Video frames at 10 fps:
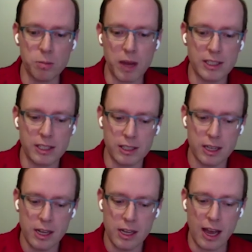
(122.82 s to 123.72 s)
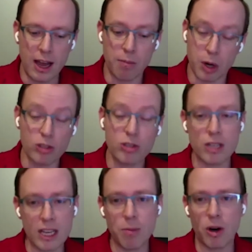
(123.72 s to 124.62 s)
spaces, but also
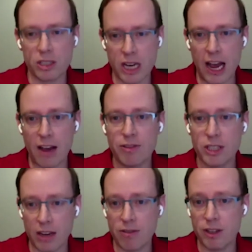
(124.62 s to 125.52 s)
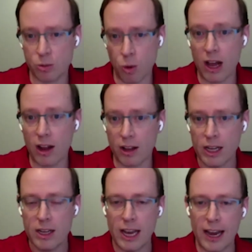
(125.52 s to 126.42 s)
to keep our staff safe as well.
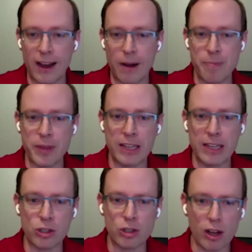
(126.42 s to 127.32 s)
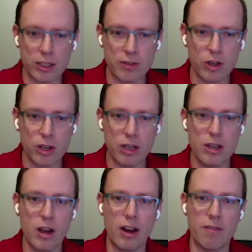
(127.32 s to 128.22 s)
And there's lots of
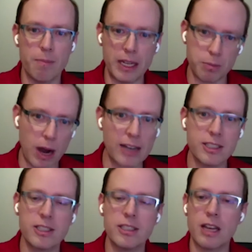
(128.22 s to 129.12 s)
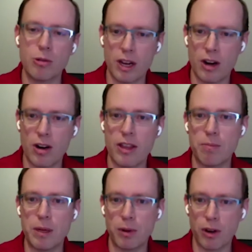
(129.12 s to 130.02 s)
good kind of best practices out there that
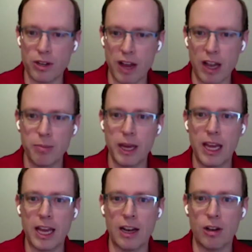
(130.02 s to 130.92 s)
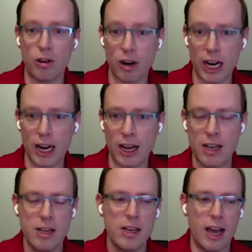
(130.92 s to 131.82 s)
people are developing and learning
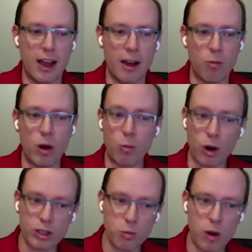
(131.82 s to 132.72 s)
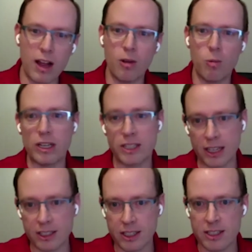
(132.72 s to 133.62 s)
what works well, what
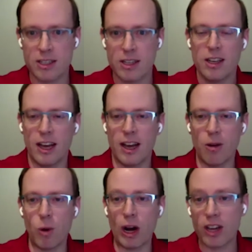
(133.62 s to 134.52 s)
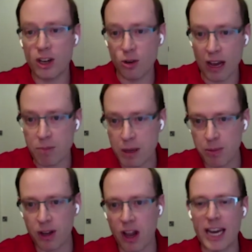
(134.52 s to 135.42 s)
doesn't, where can you have
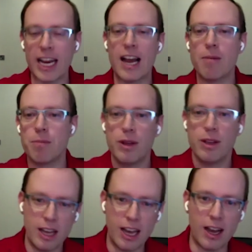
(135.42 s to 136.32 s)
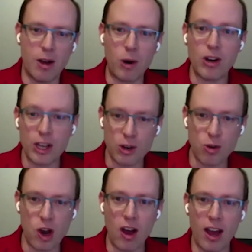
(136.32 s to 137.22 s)
people lining up, where can you
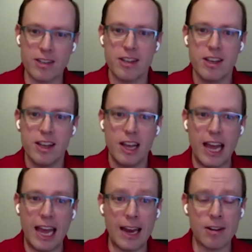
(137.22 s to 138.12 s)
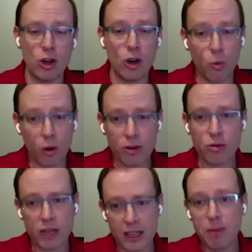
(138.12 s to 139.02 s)
not. And, we're
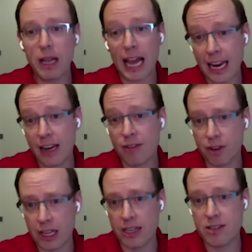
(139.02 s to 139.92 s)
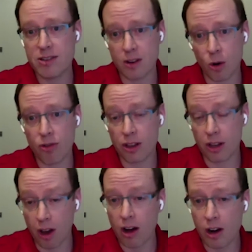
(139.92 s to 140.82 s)
doing the planning for this over the
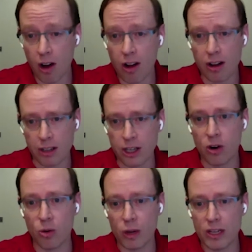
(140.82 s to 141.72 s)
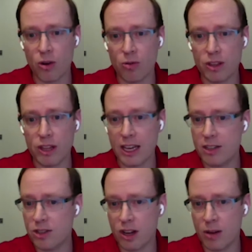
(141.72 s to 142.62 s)
long haul. We don't think
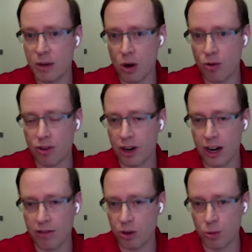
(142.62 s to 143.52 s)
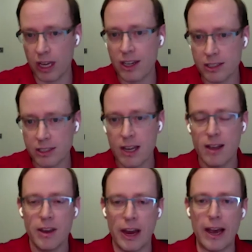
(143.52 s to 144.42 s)
it's going to be over in a few weeks.
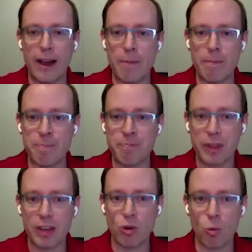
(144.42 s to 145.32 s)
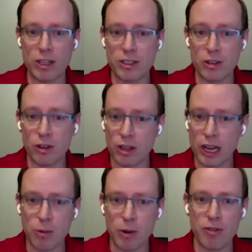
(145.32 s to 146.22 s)
So what does it look
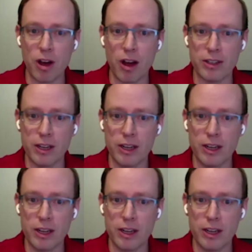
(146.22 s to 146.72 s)
like when you've got,